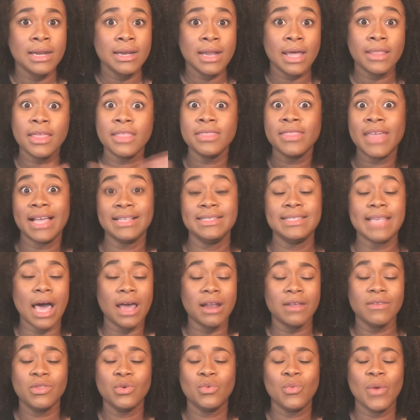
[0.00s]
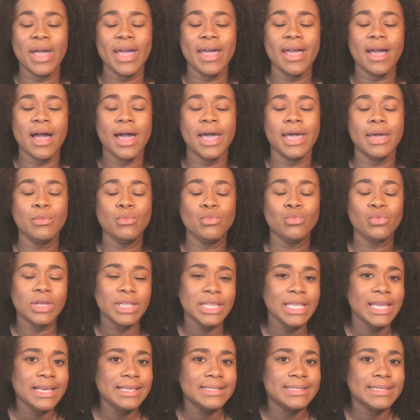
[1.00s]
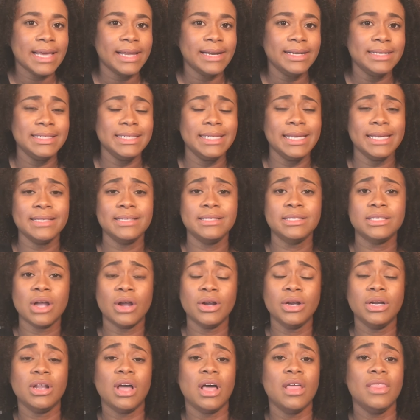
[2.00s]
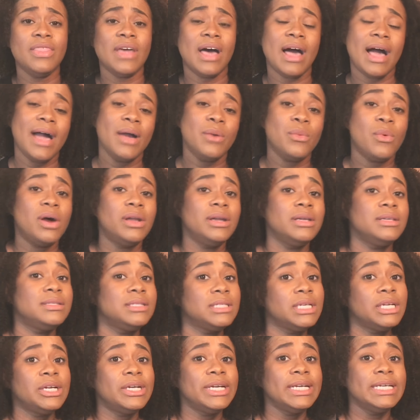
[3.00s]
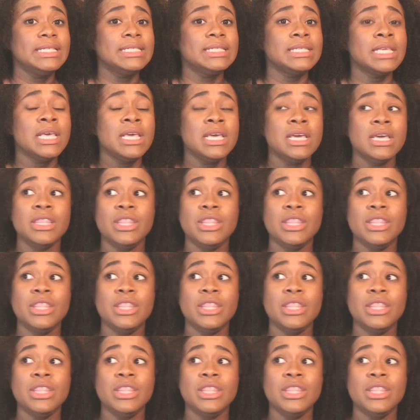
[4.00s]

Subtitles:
Now that that's out of the way, I am really excited to get started on the iJuana series.